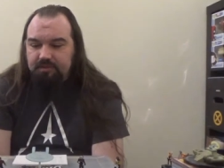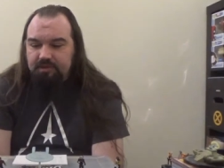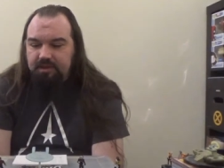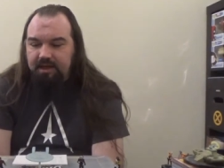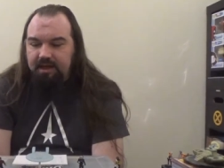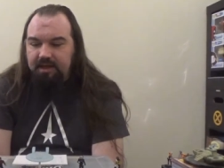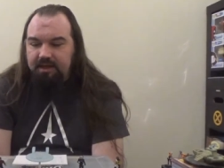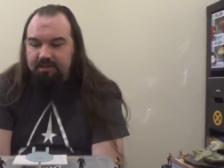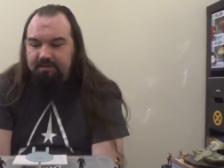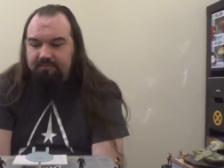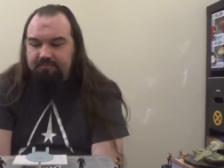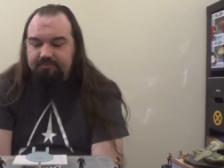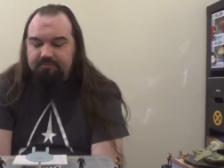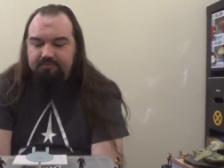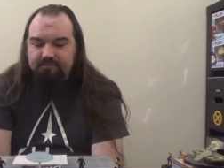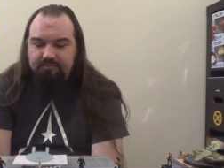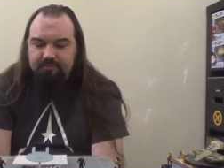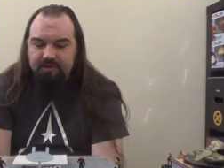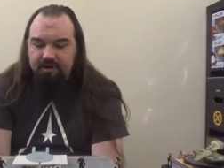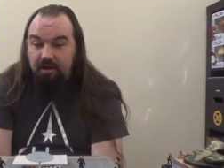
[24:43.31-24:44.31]
uh,
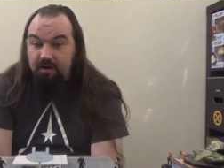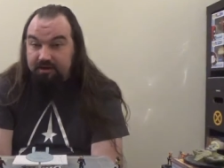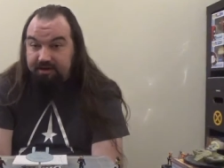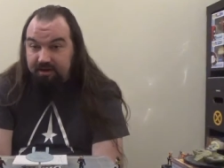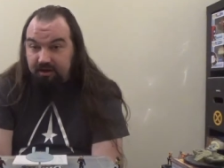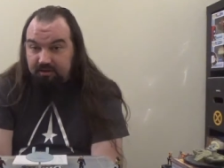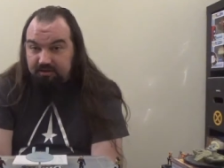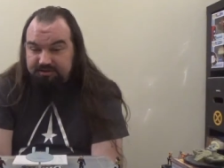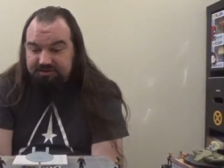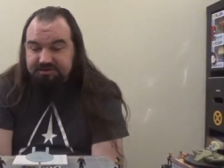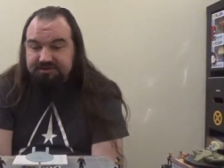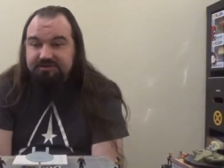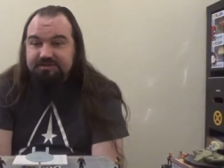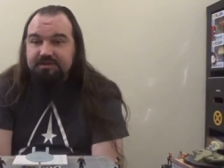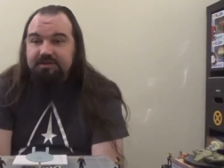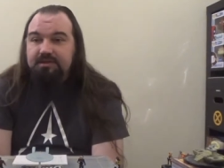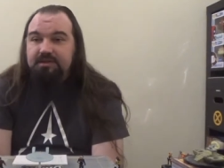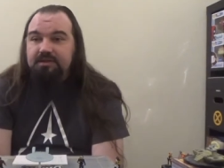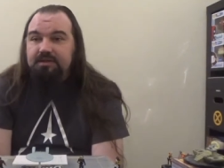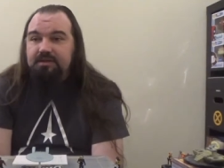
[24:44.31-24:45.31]
an archaeologist,
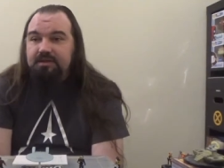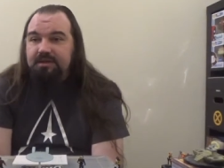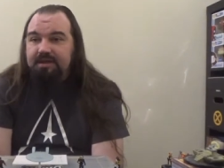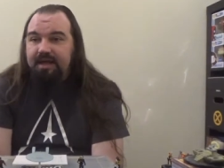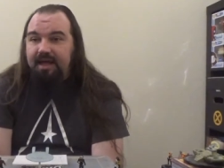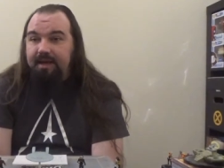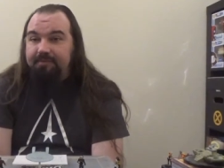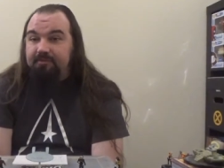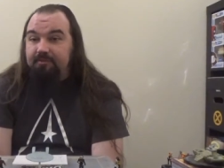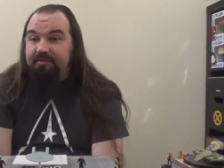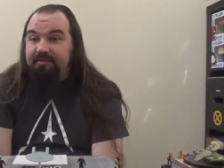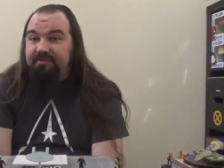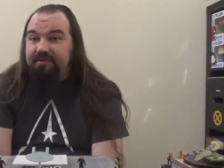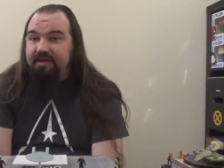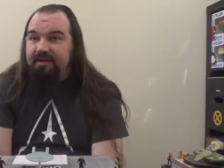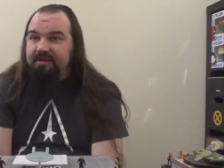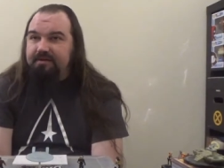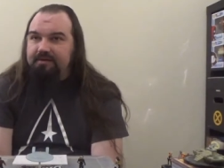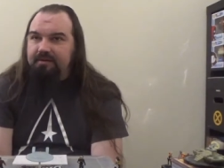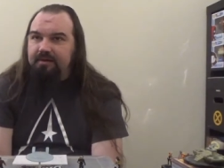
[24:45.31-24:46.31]
came to him and
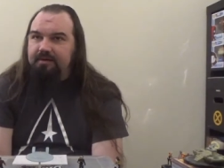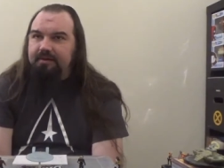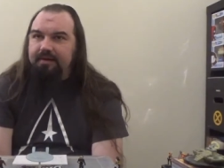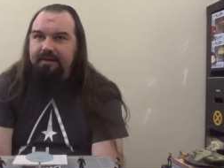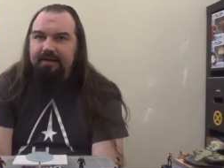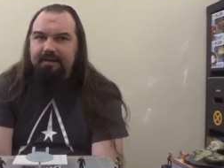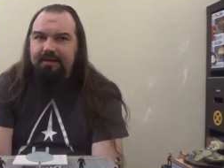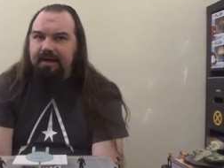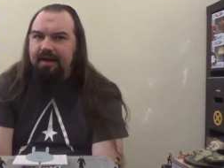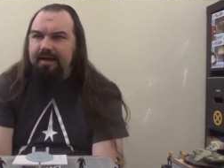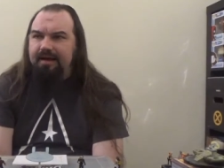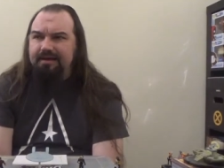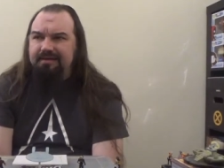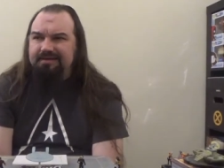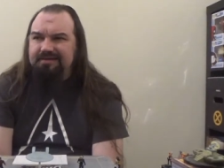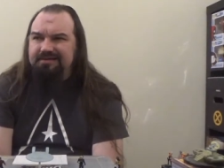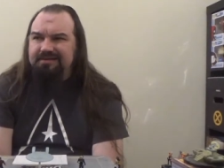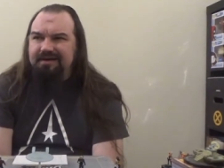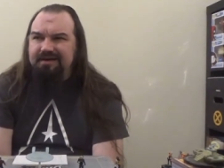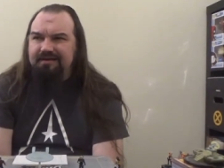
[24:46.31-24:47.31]
said, "You know, hey, I,
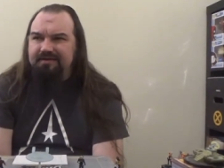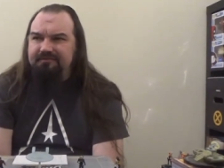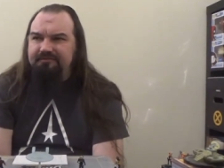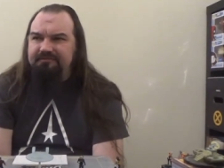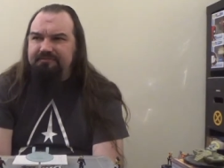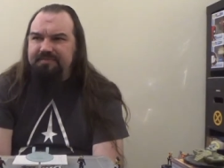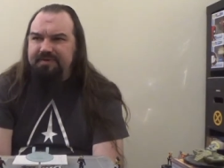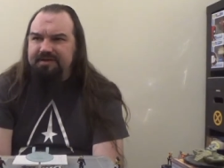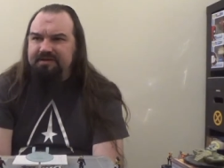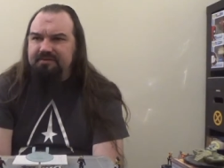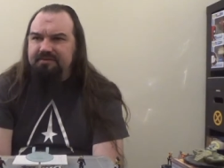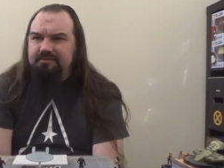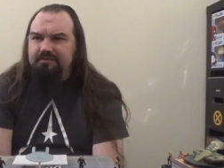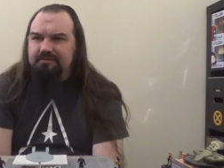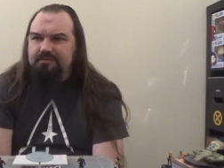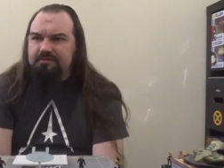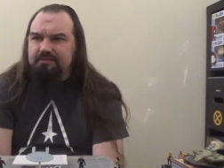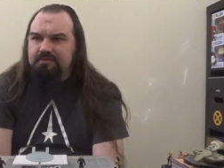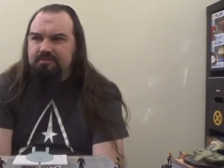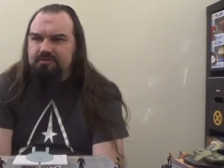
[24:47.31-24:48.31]
you know, I've been
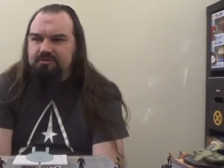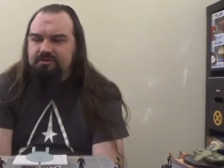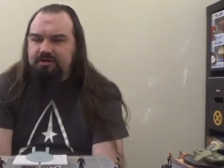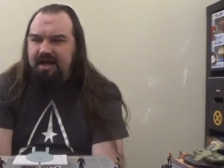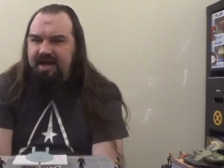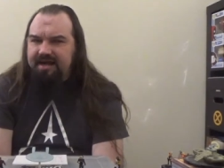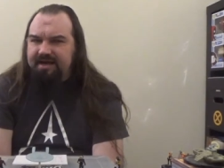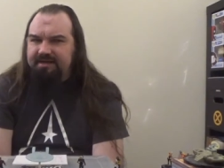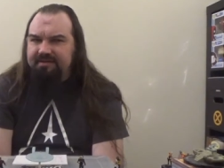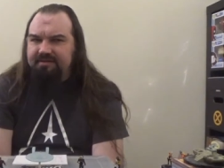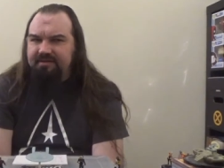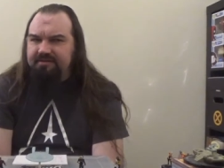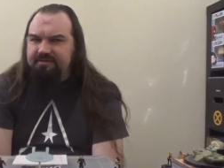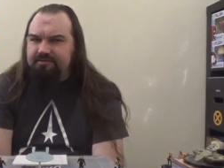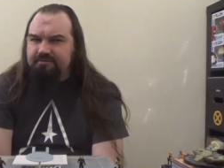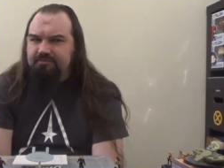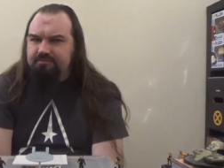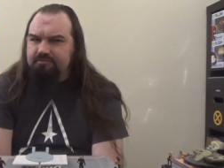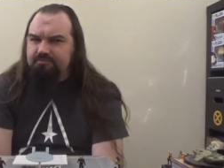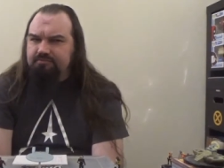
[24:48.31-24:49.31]
tracking
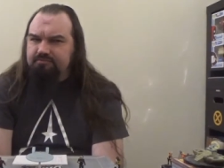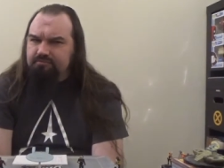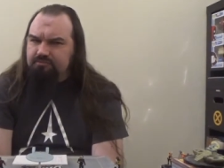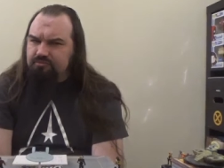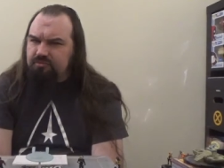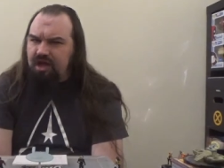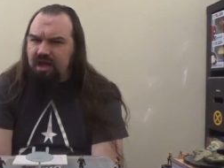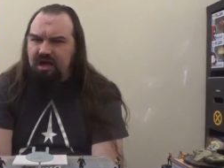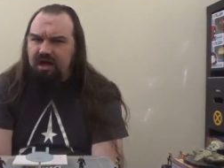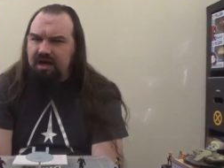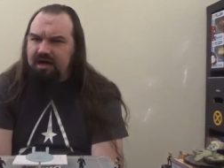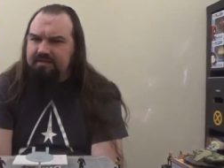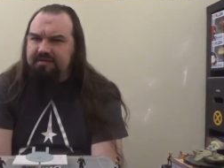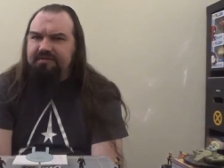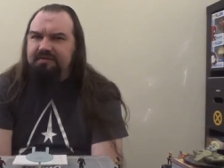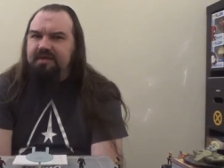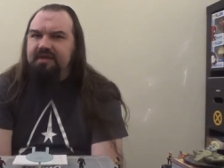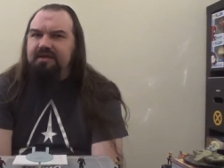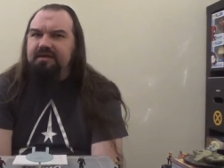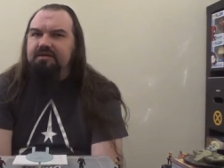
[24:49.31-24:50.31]
this odd
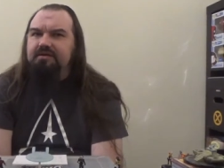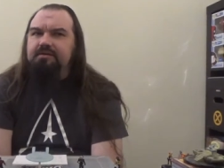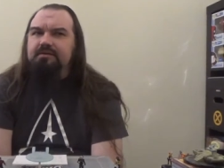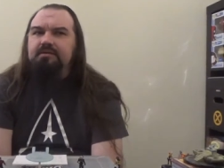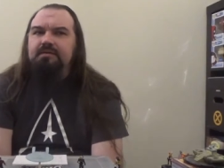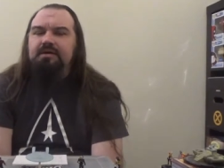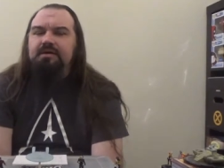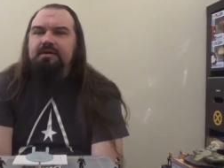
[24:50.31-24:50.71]
thing,